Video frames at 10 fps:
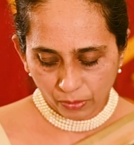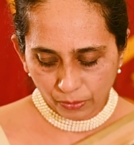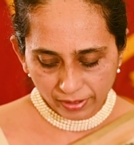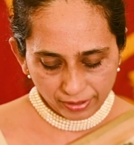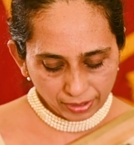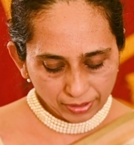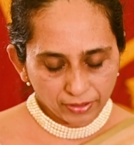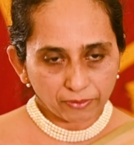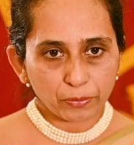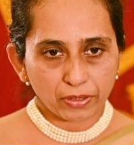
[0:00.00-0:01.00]
vistas
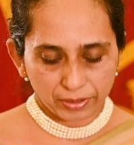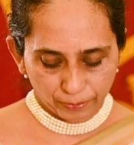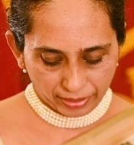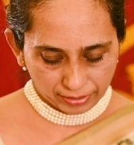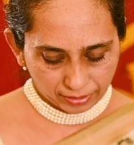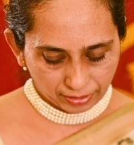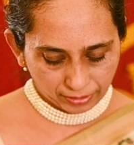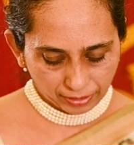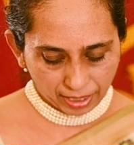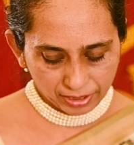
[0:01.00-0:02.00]
of prosperity
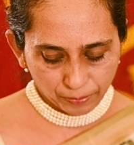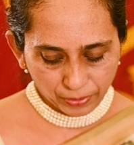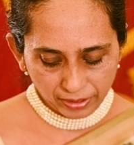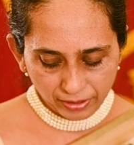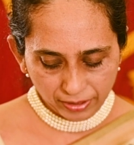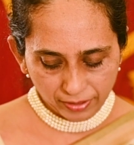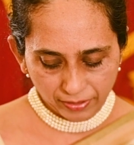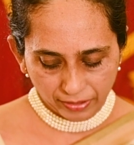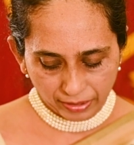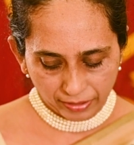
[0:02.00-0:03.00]
and splendor's
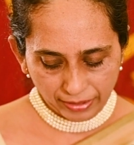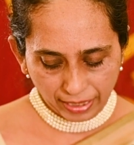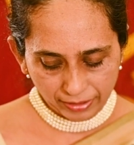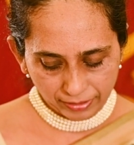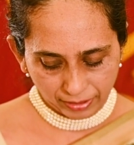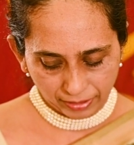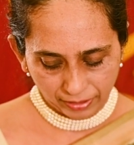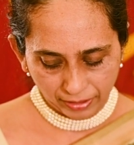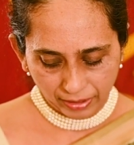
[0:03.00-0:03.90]
reality,